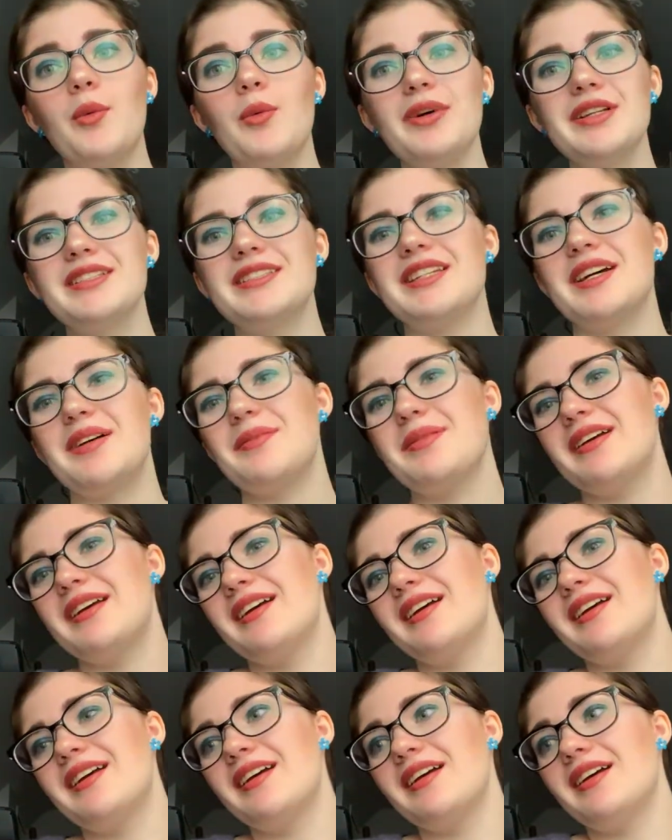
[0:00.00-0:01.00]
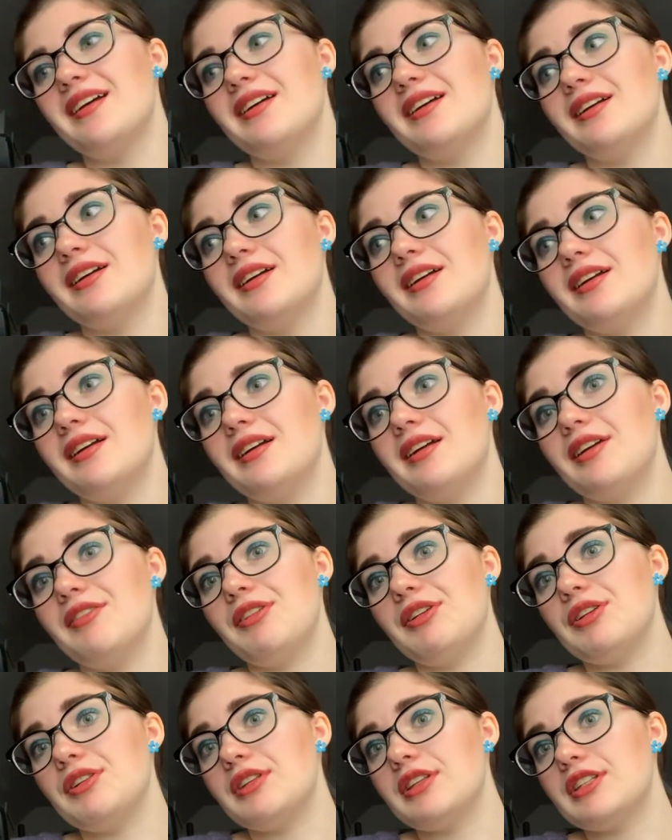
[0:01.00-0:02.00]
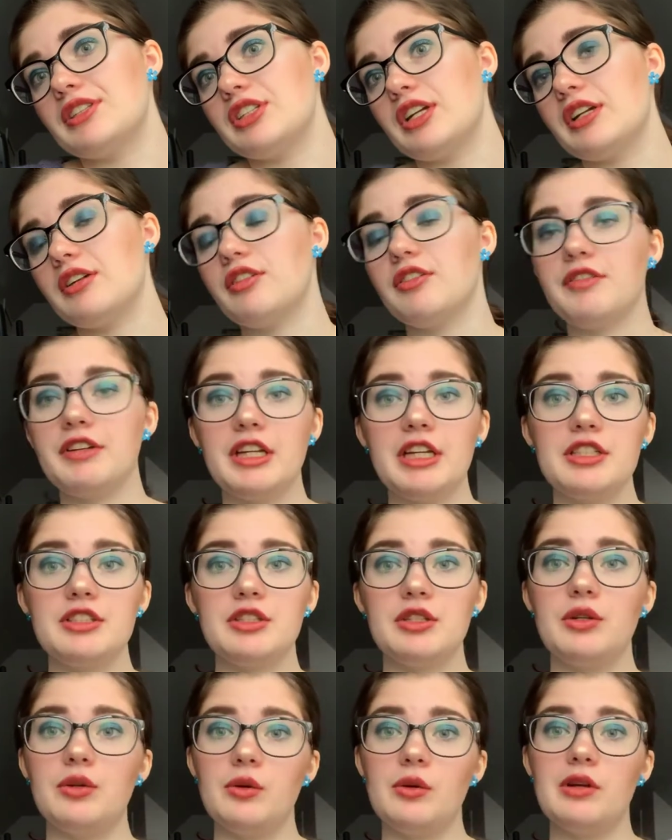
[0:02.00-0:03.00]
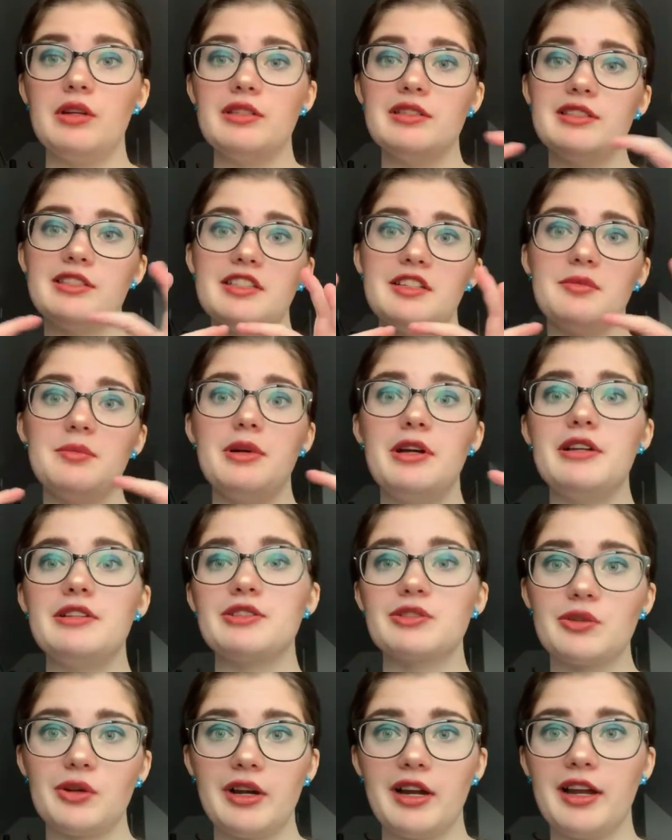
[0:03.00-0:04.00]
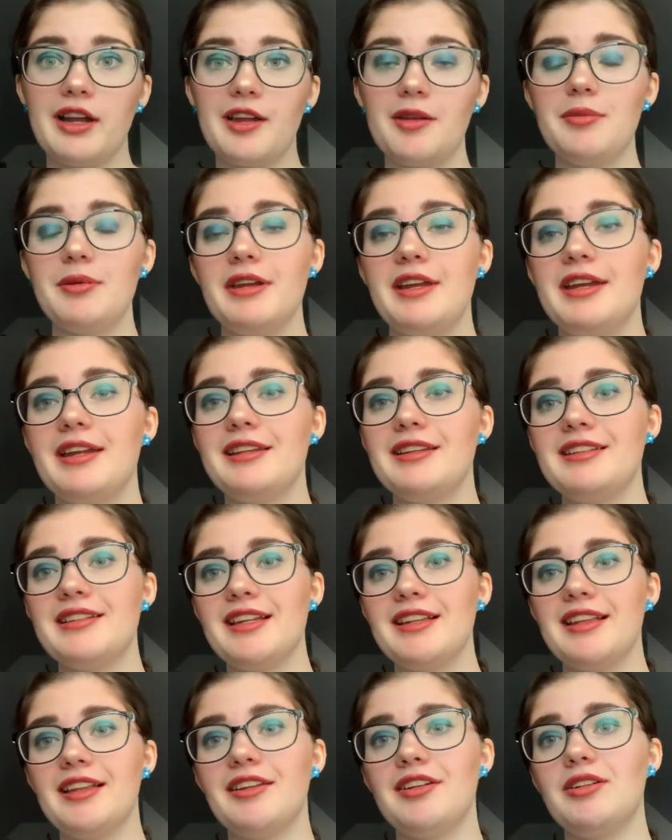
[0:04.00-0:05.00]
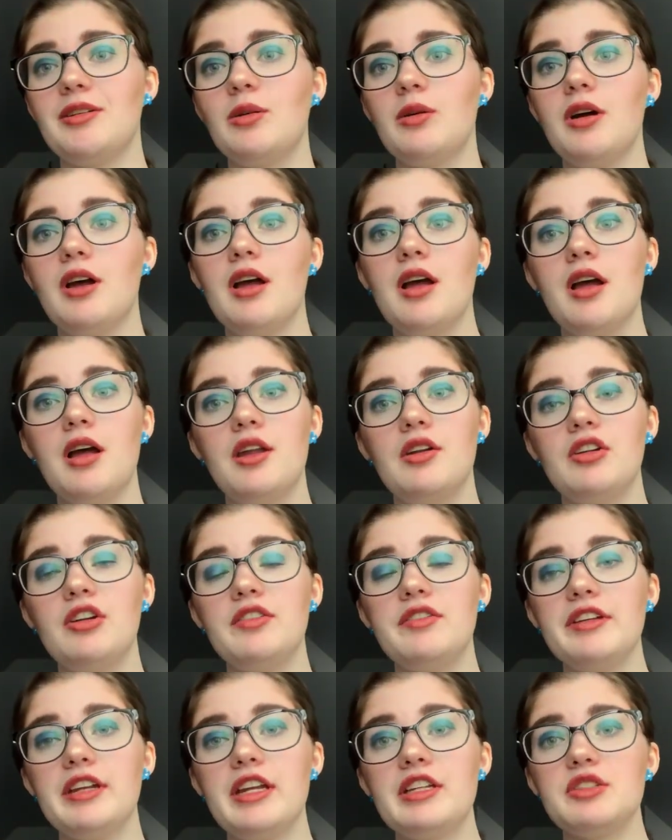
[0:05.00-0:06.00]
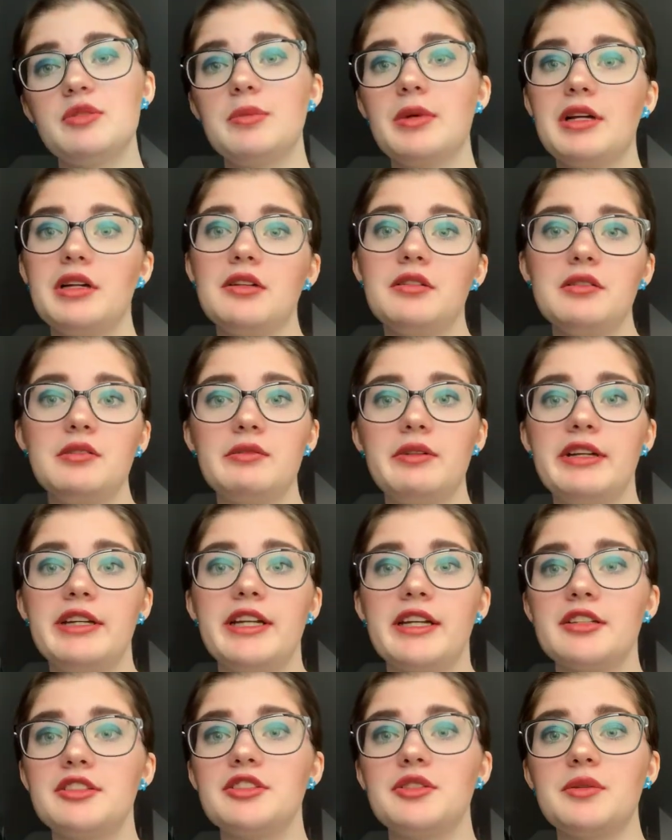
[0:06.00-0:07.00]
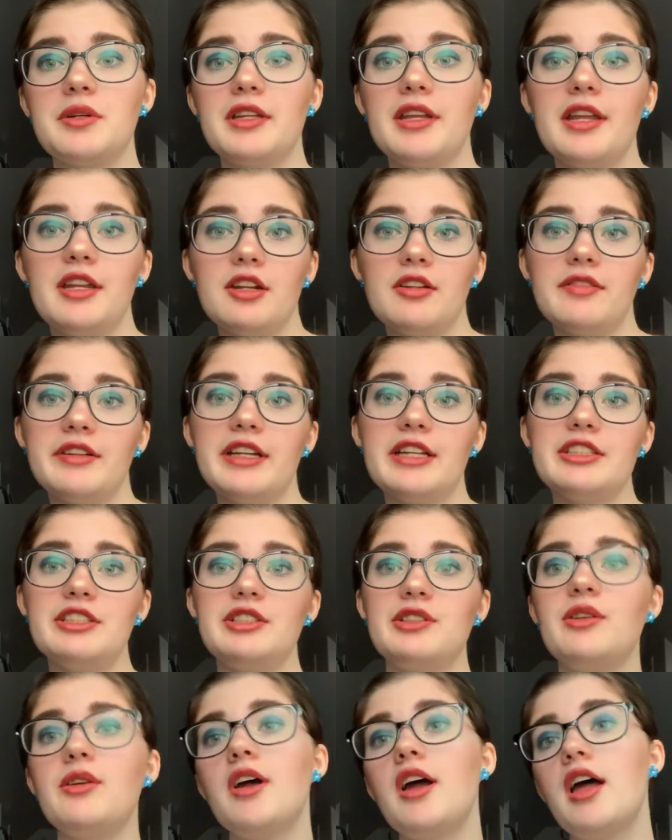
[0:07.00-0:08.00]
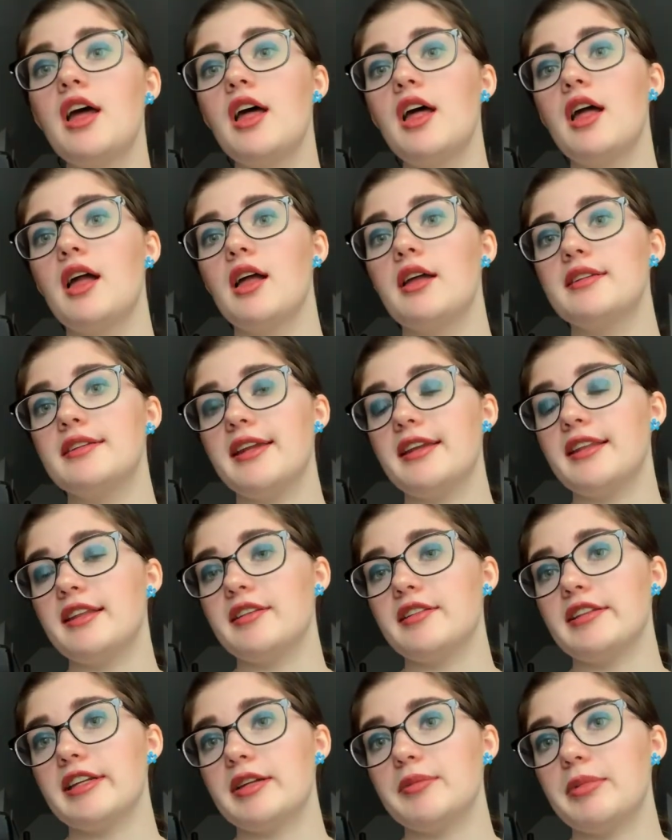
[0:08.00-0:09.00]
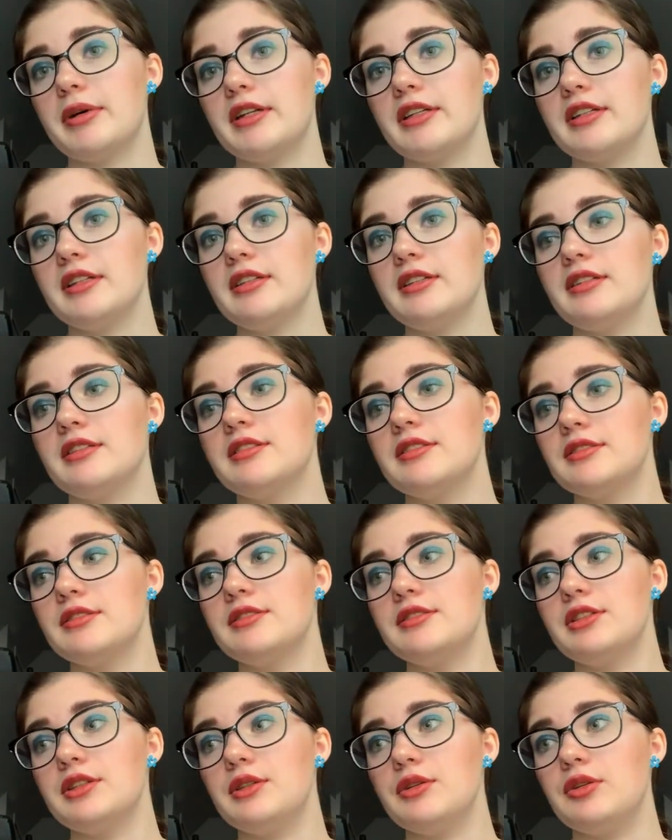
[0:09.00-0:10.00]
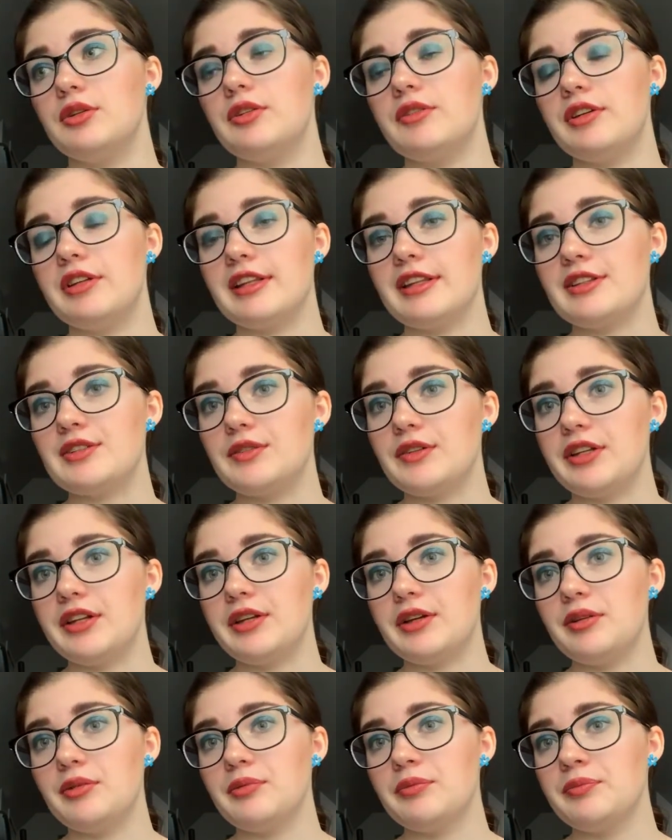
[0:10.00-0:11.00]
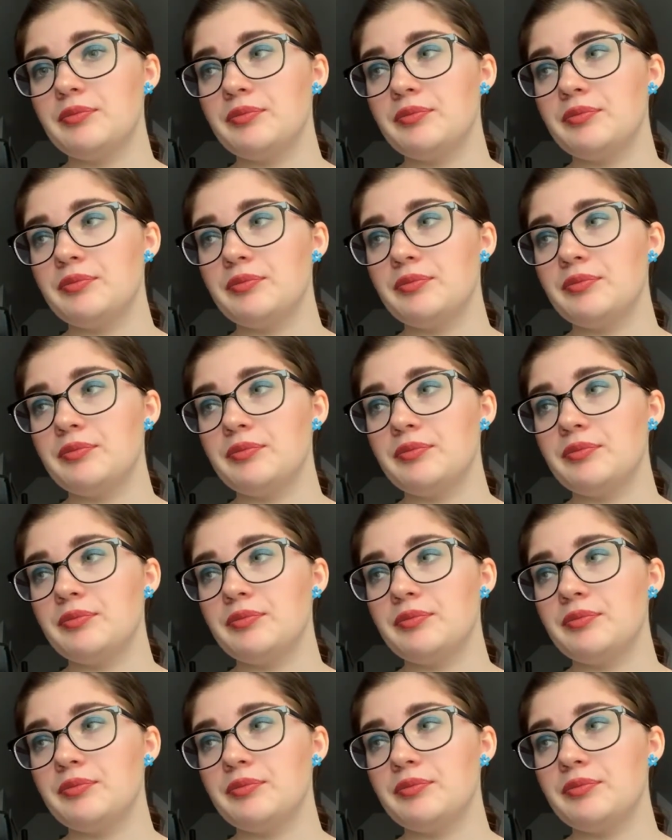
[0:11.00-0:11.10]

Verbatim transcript: What's up? If you're new to this channel, don't forget to subscribe and ding the little notification bell right next to it. And don't forget to ding that like button too if you like this video.